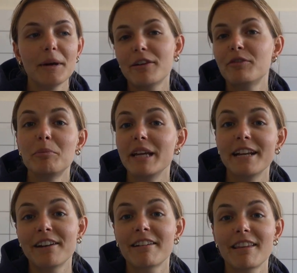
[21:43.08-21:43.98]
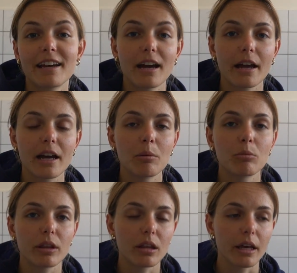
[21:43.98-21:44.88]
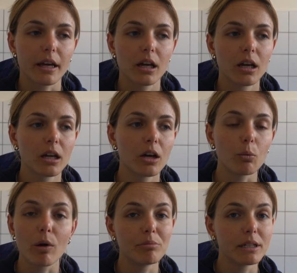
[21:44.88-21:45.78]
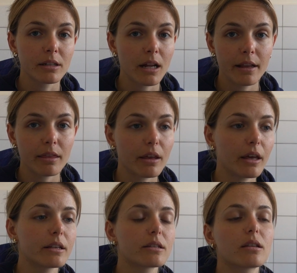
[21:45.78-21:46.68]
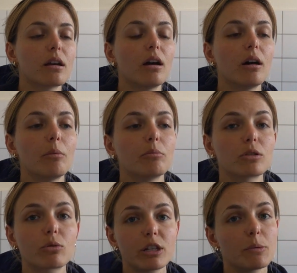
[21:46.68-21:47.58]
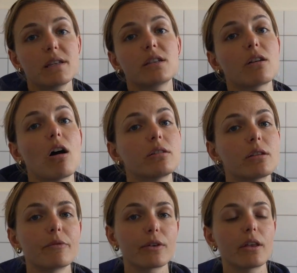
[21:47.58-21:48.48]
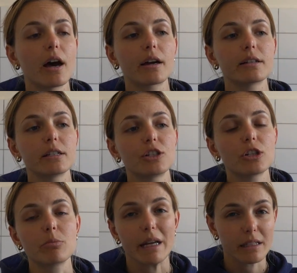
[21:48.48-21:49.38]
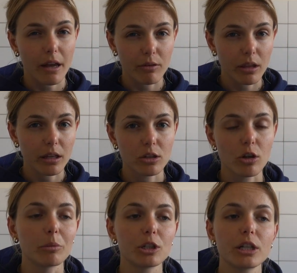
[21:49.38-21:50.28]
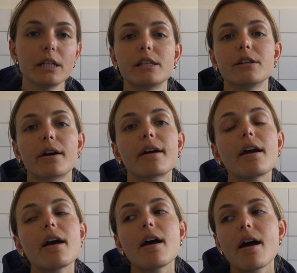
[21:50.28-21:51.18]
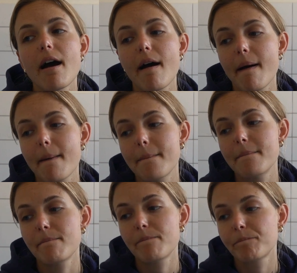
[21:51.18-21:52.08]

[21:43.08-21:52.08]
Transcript: bit of a beginner like I am with like web design things, Squarespace is awesome for that because it just makes everything so much easier. I